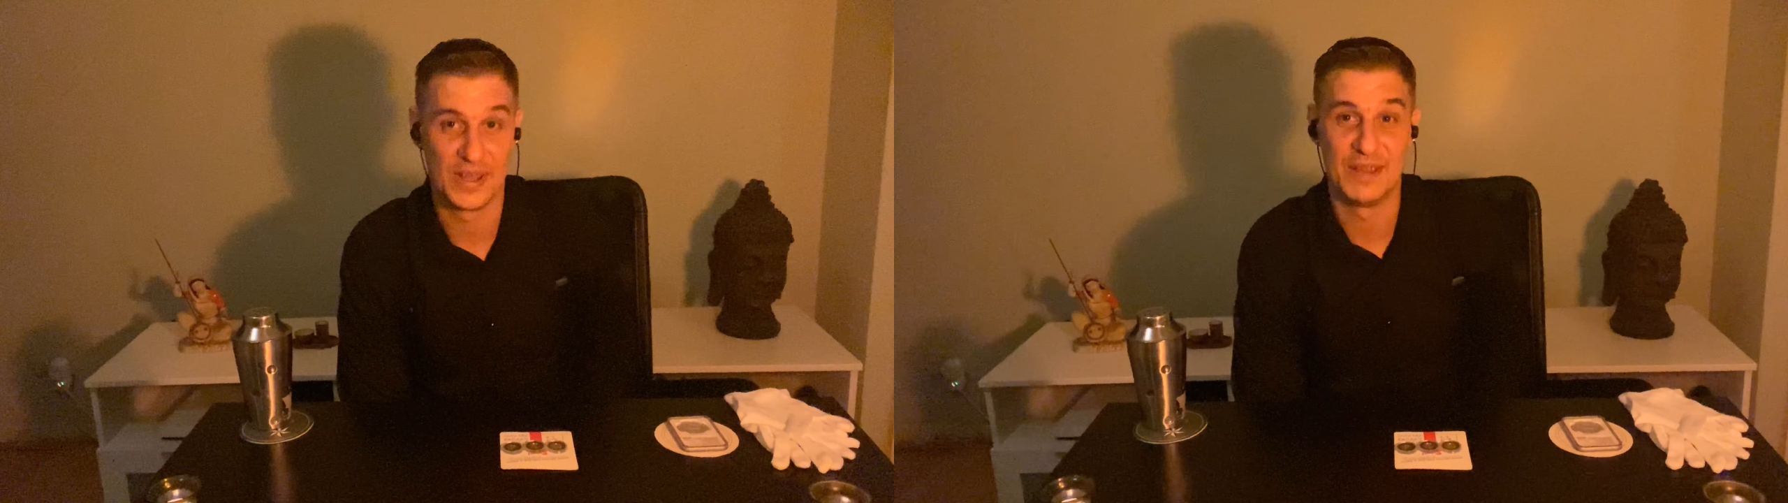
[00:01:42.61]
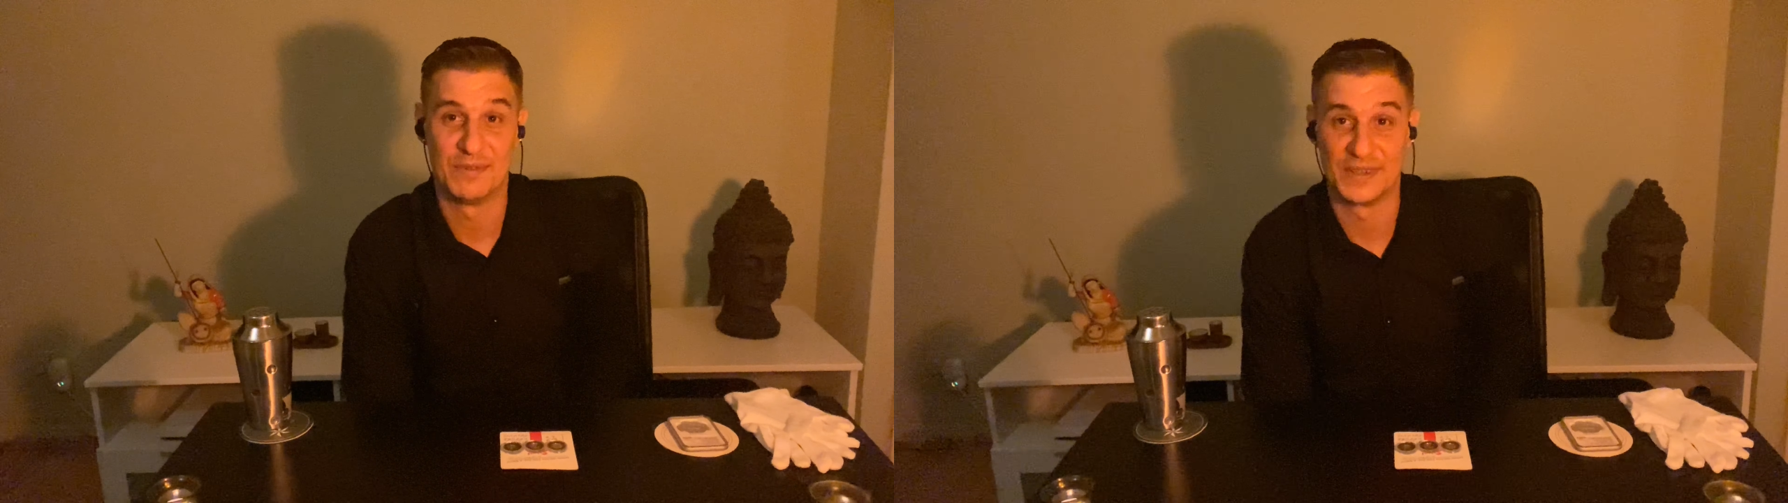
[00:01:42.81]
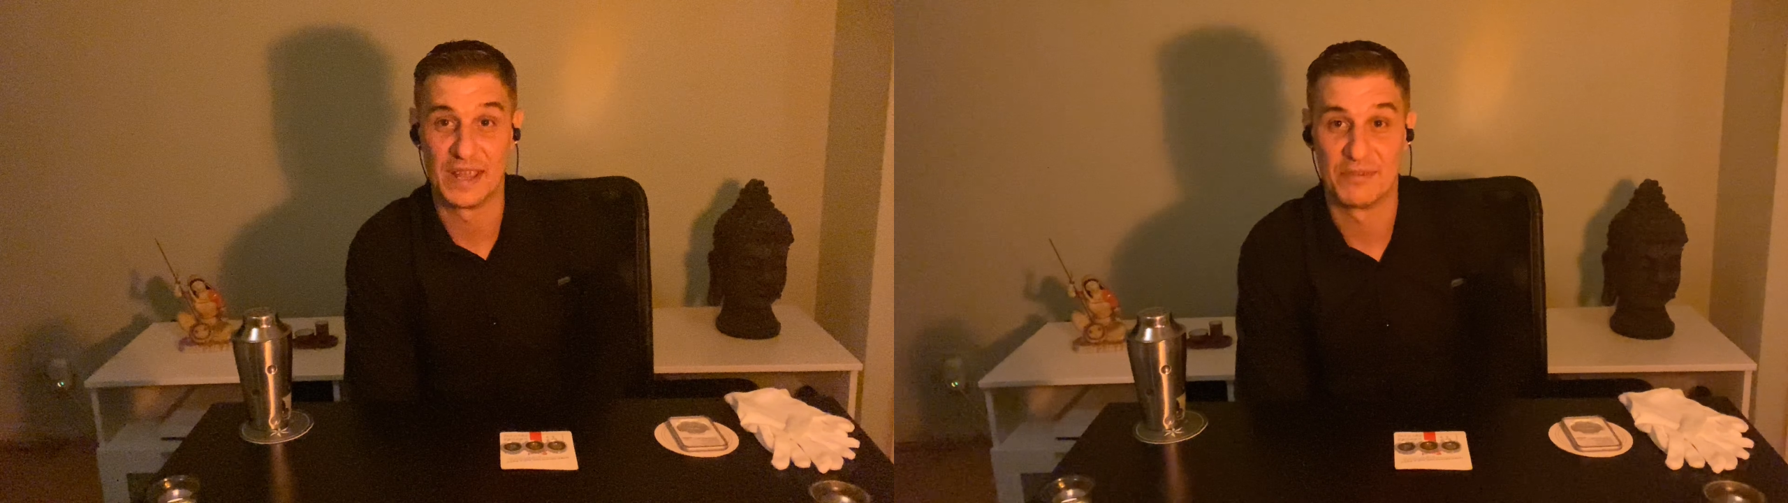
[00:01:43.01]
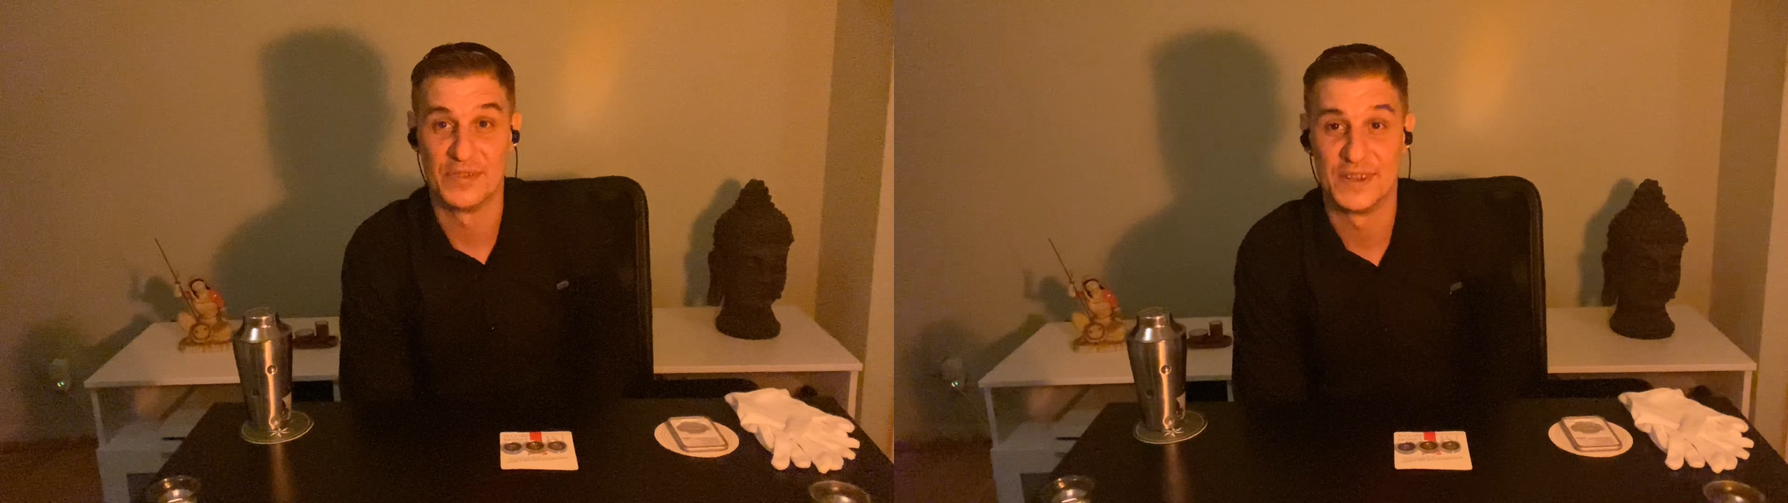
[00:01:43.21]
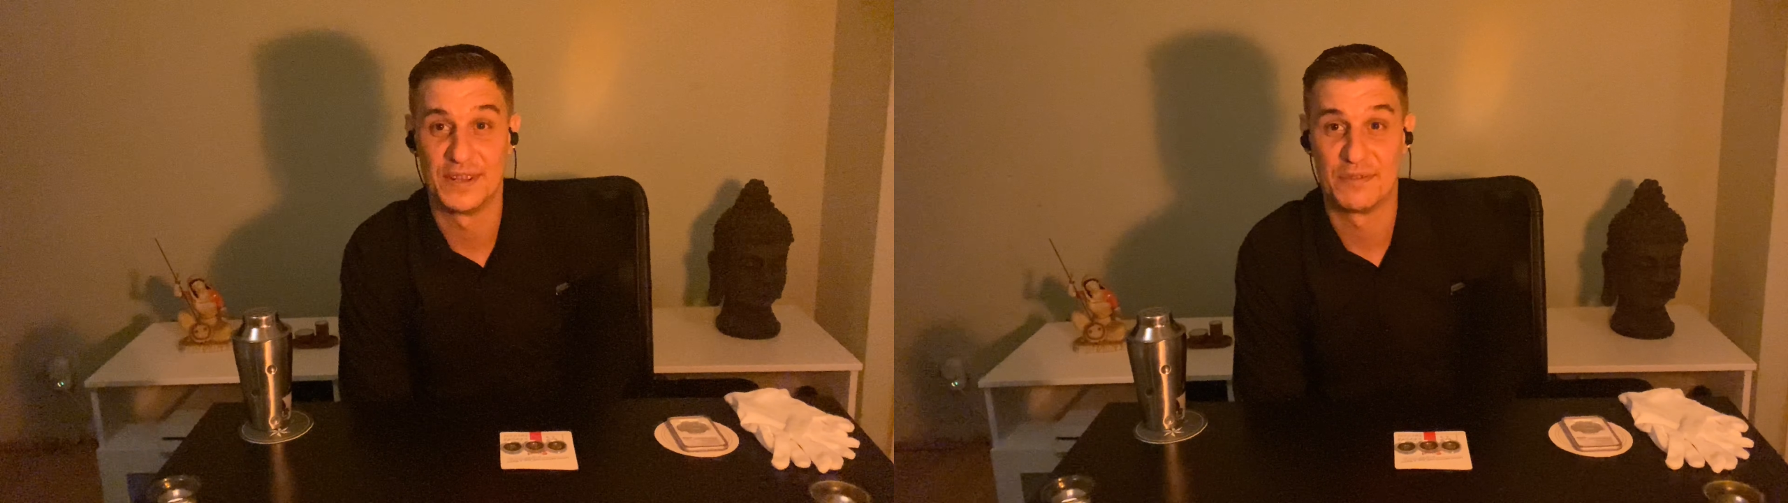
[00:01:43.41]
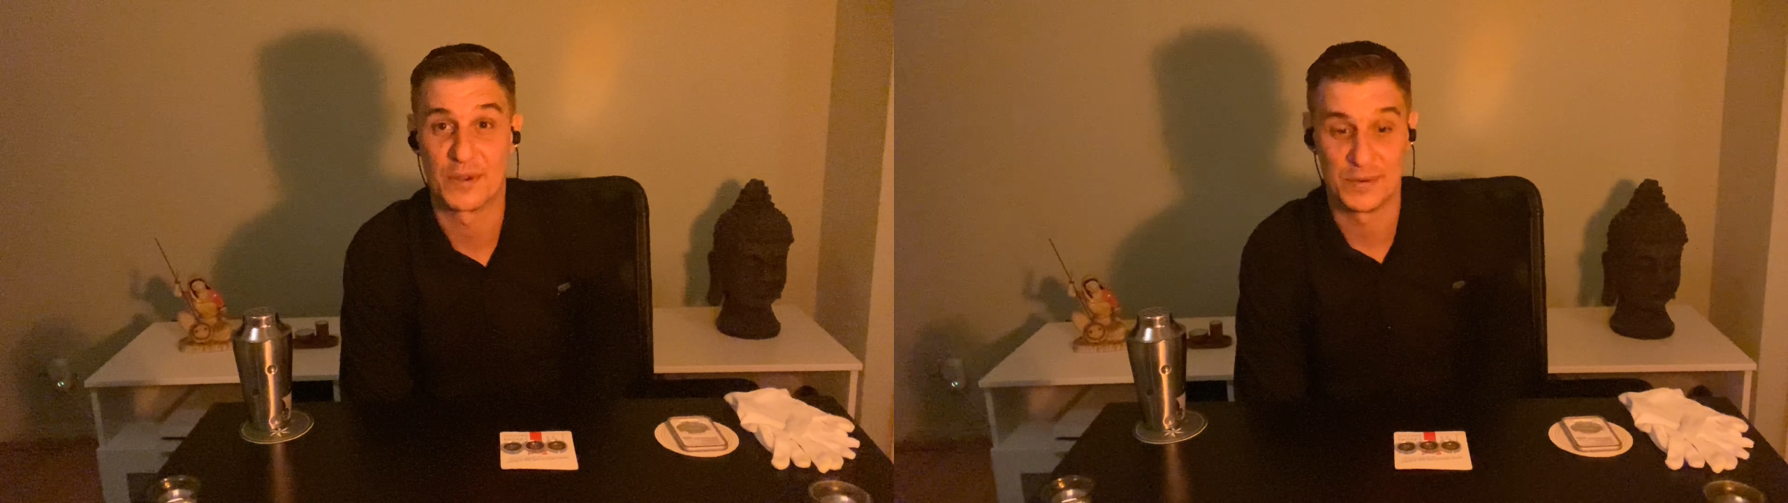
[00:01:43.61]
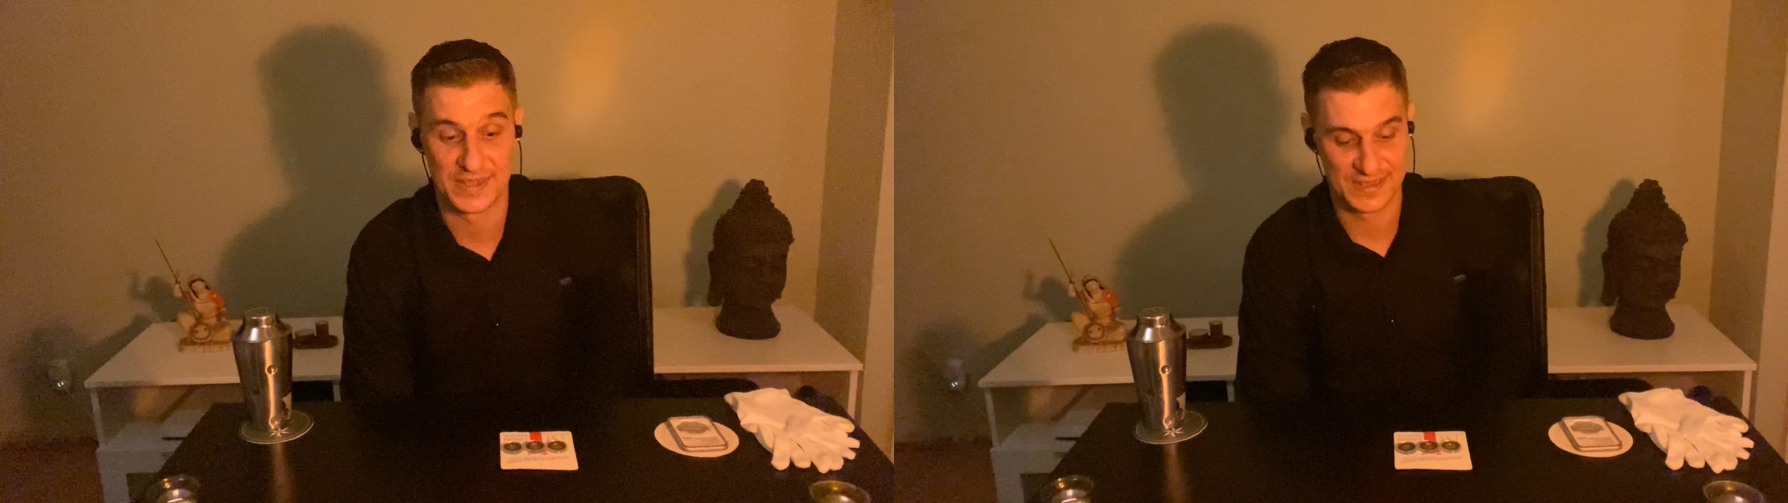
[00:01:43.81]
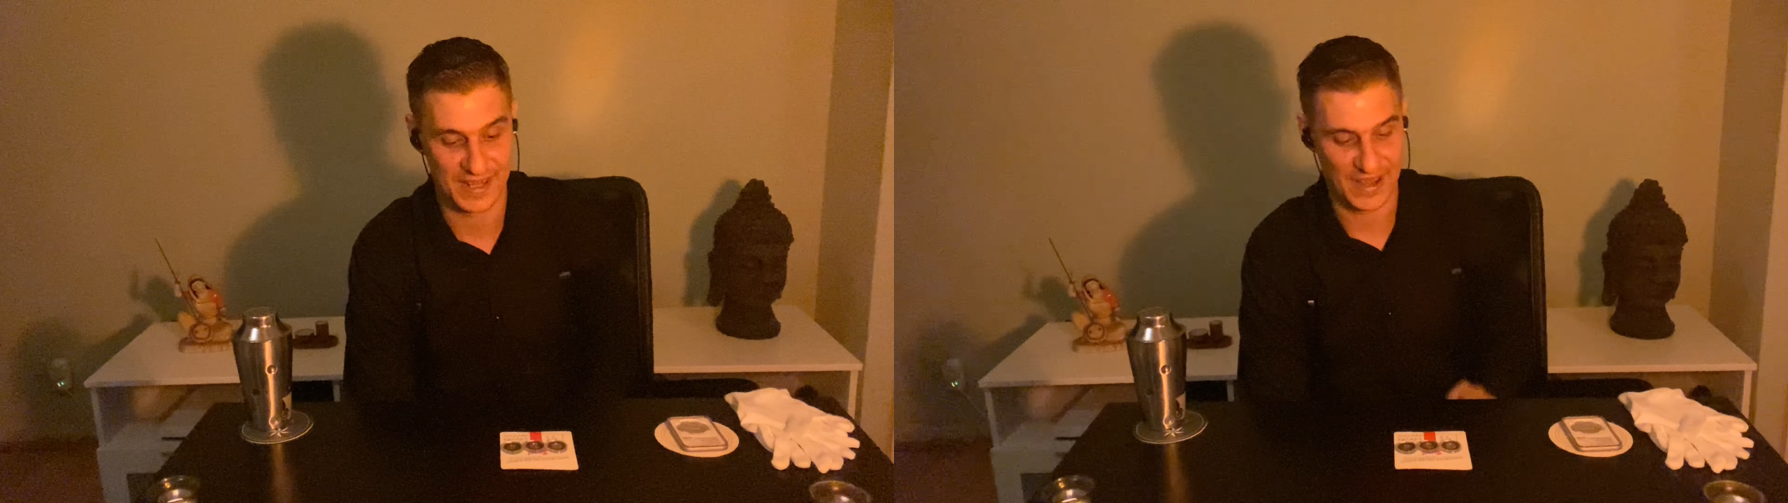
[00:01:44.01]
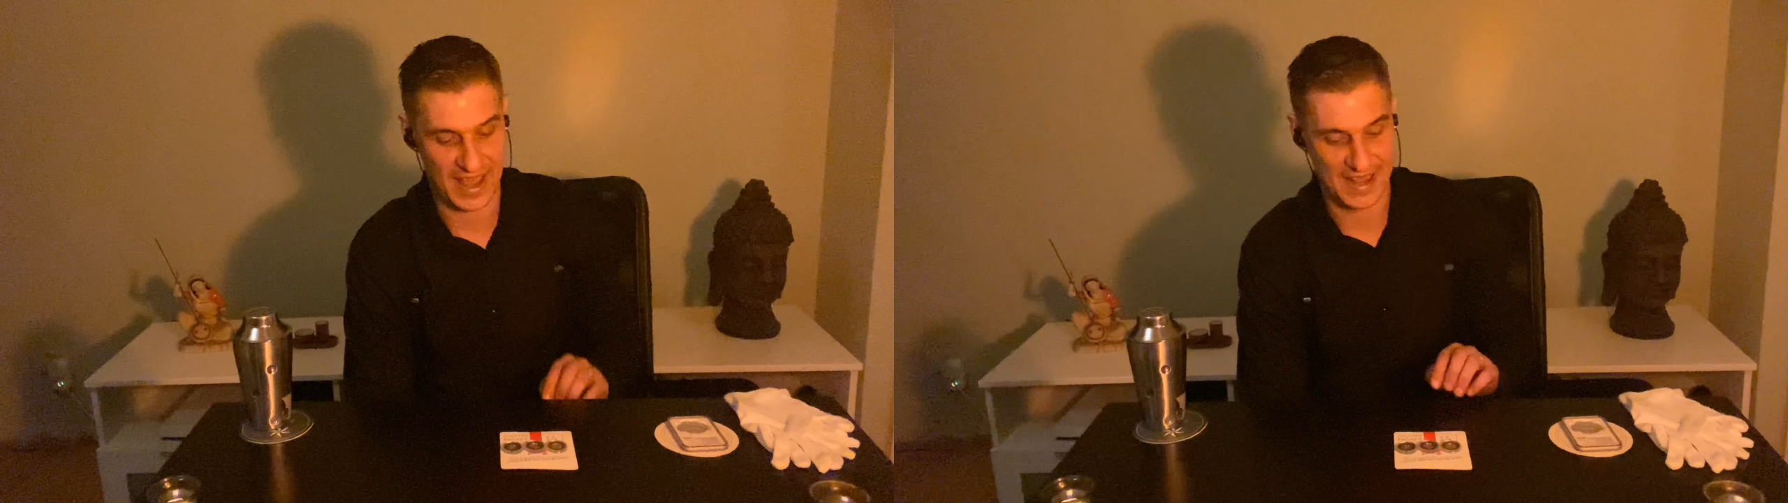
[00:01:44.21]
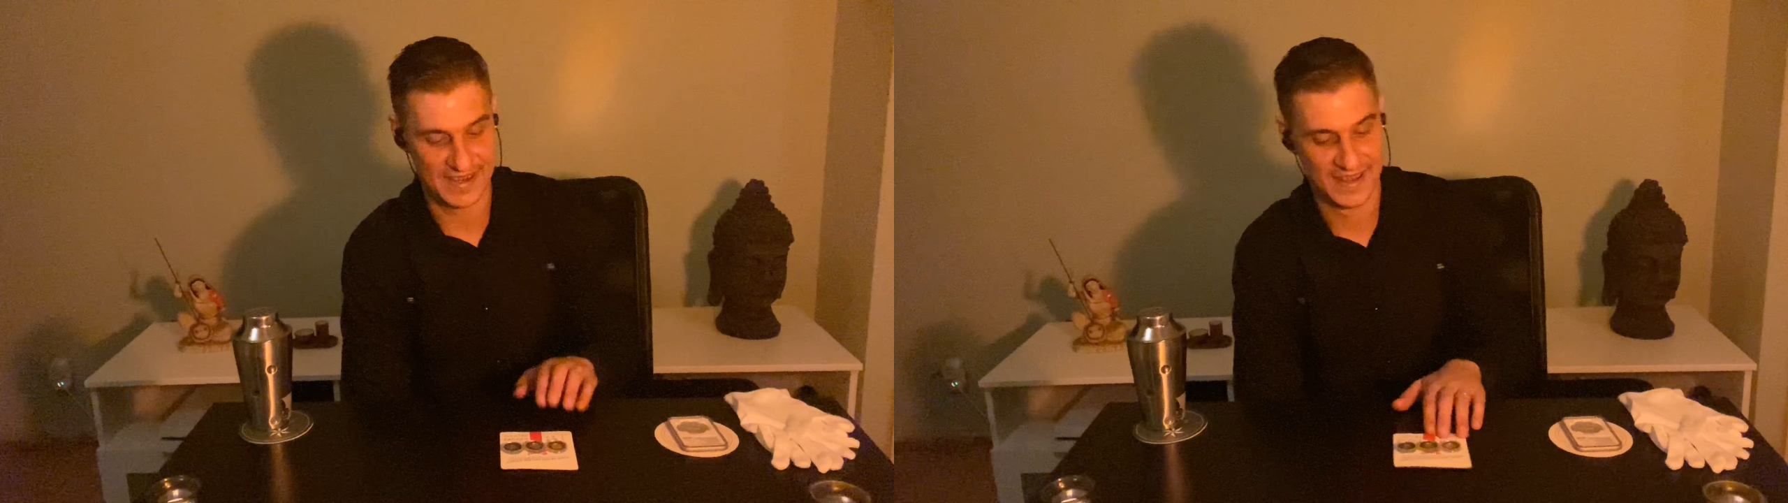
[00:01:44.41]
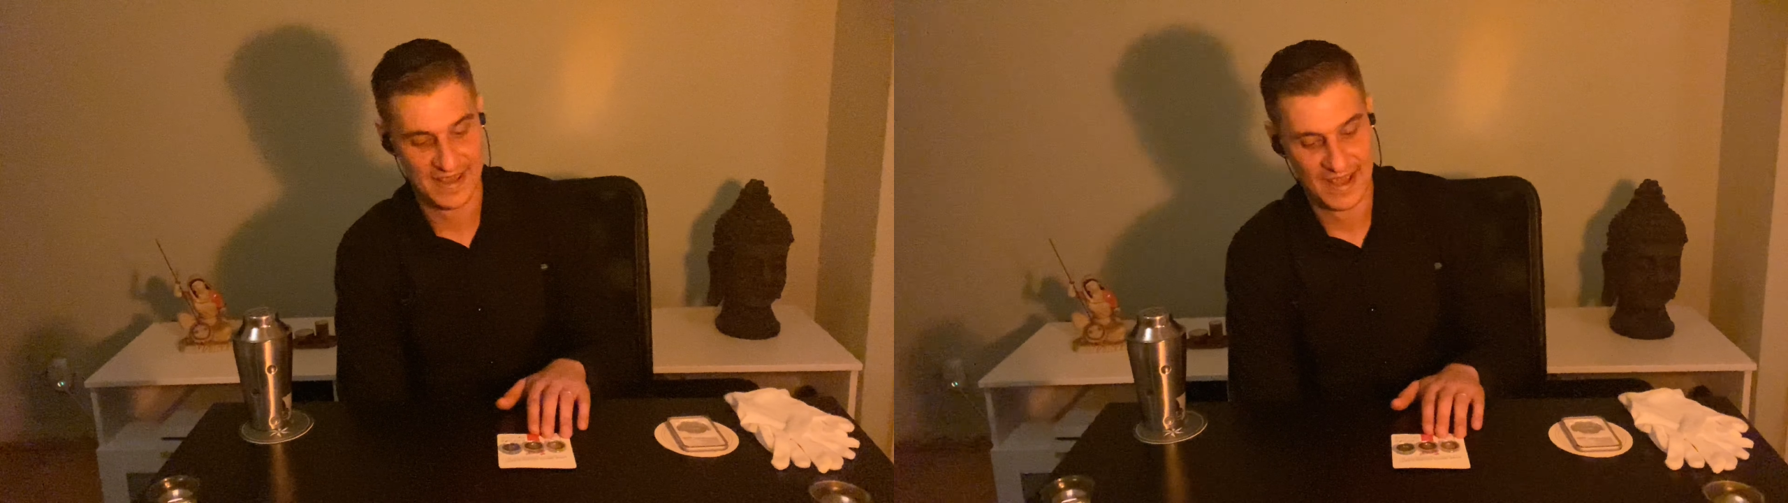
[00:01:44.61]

even given the difficulties that I had.